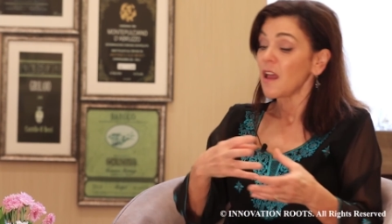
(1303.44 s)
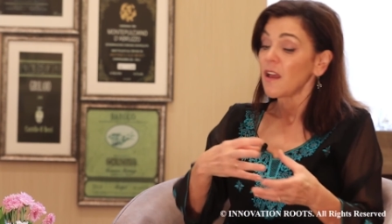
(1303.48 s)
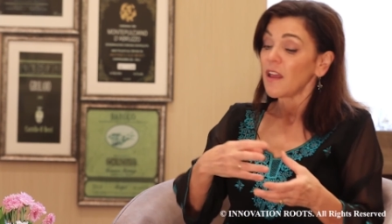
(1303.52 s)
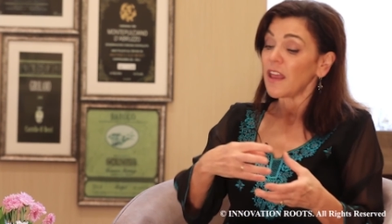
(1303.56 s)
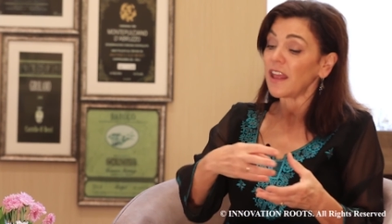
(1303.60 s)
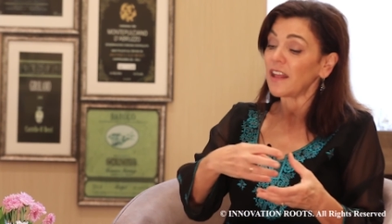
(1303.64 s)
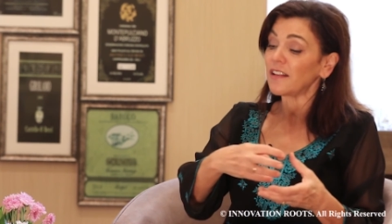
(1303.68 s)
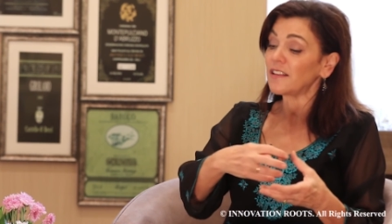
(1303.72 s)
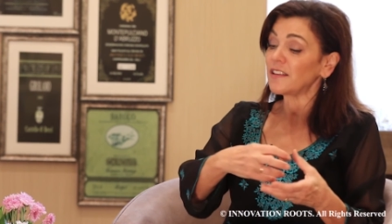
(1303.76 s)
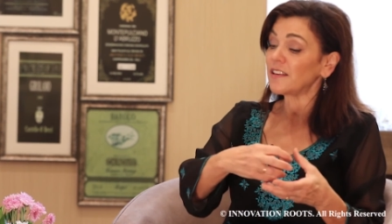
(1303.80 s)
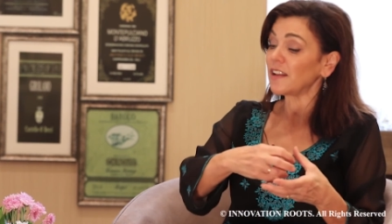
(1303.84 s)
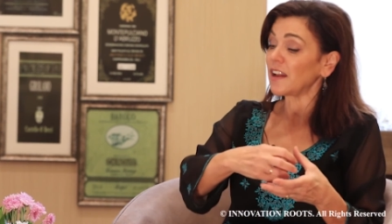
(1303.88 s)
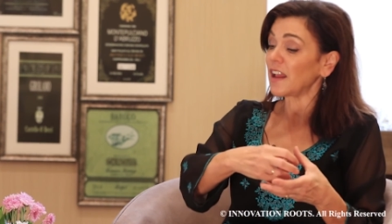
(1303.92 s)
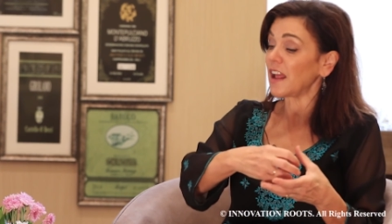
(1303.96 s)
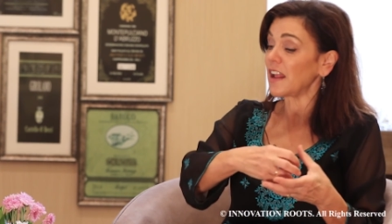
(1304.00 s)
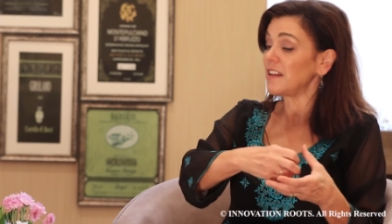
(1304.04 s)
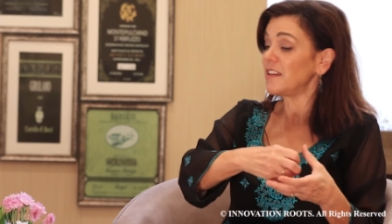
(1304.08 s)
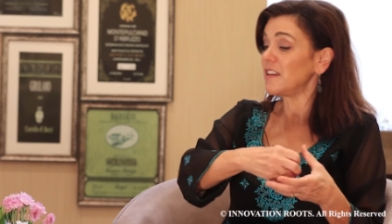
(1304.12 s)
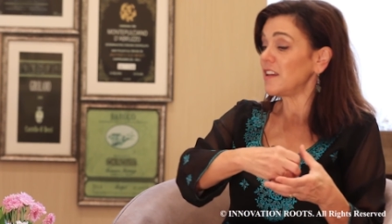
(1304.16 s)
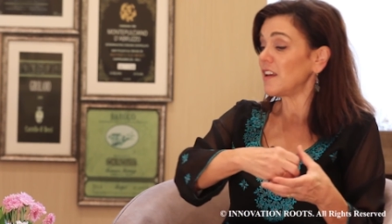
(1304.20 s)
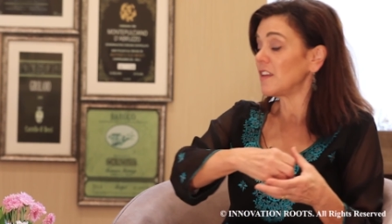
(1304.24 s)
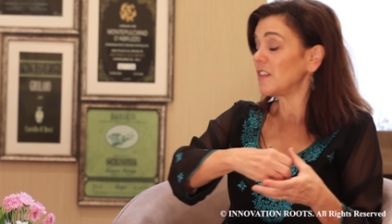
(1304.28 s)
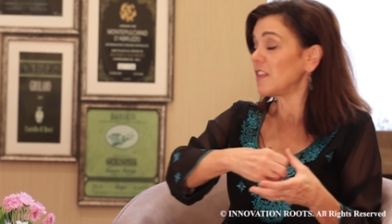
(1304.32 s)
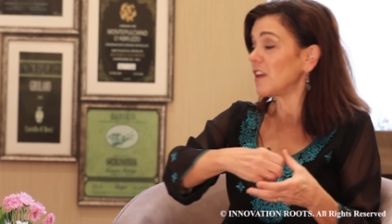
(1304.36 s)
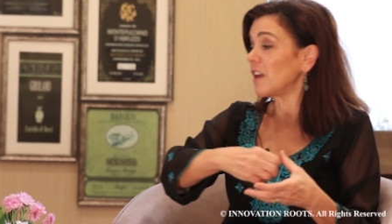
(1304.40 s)
It's an
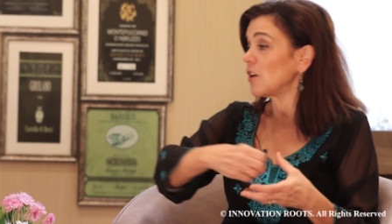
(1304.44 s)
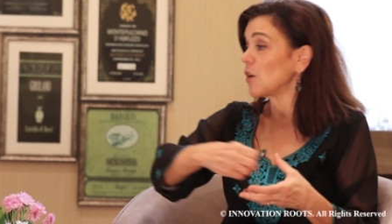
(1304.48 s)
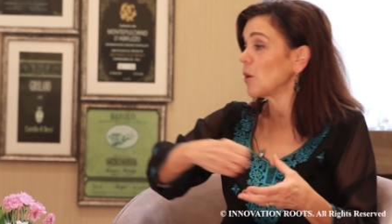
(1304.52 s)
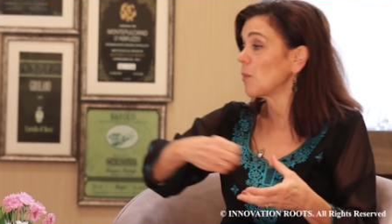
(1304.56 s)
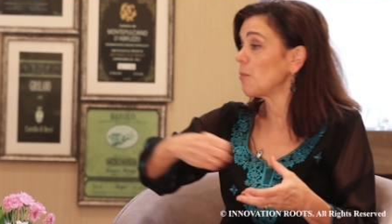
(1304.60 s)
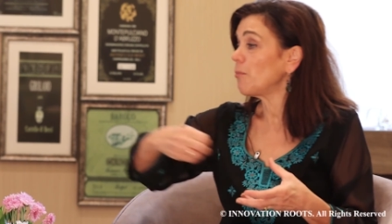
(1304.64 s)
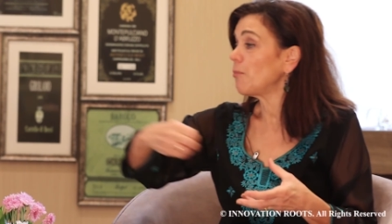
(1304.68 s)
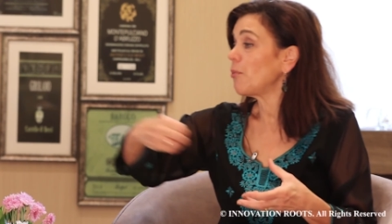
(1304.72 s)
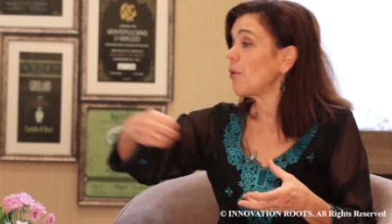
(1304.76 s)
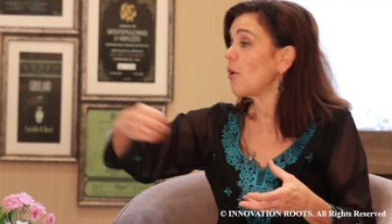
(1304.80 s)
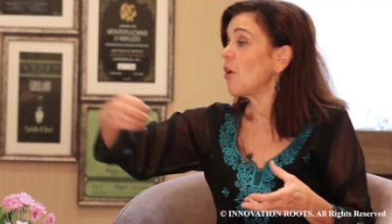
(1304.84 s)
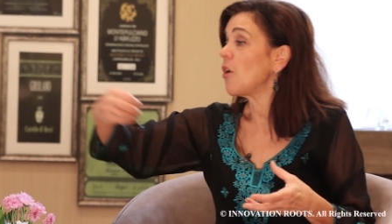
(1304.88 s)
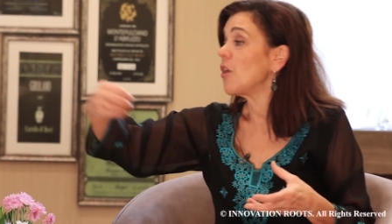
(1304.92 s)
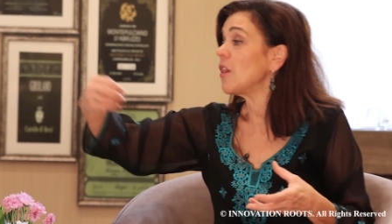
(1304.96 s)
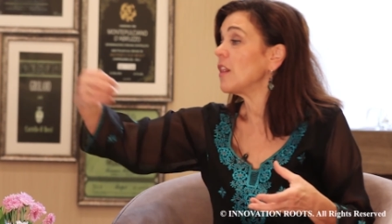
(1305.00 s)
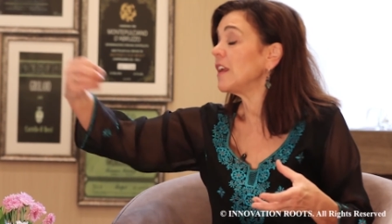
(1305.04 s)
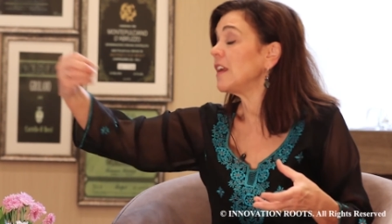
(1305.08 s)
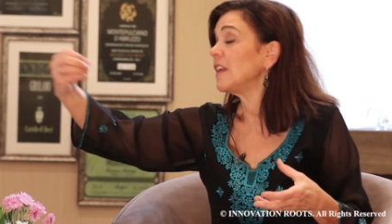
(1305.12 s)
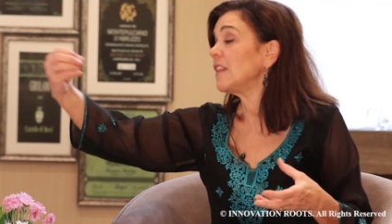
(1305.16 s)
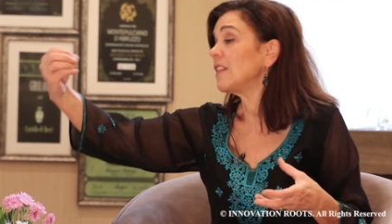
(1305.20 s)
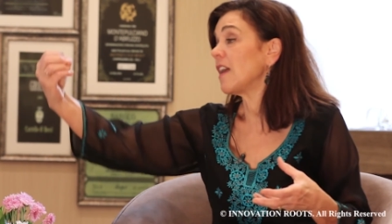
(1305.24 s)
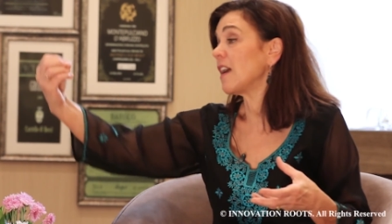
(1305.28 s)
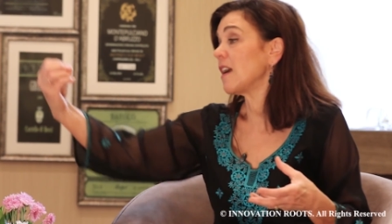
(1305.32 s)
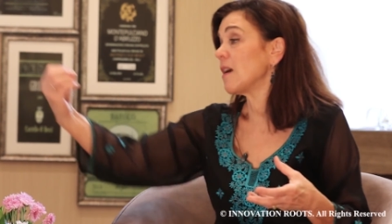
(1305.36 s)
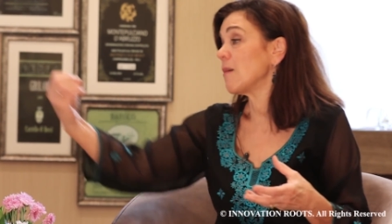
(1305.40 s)
idea that you're pulling
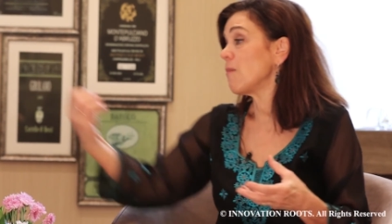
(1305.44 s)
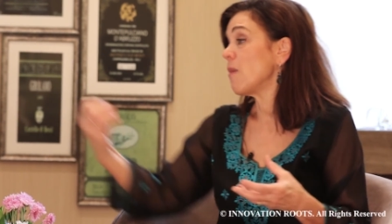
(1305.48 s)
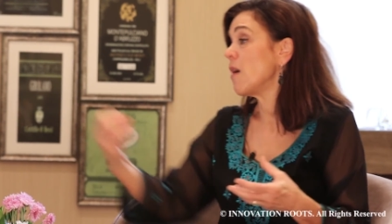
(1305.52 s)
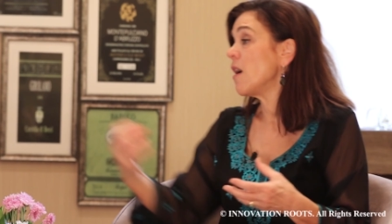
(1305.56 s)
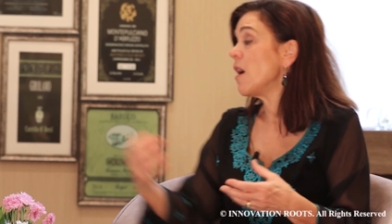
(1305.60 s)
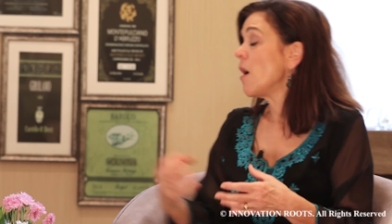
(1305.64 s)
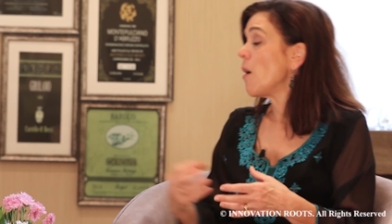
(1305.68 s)
them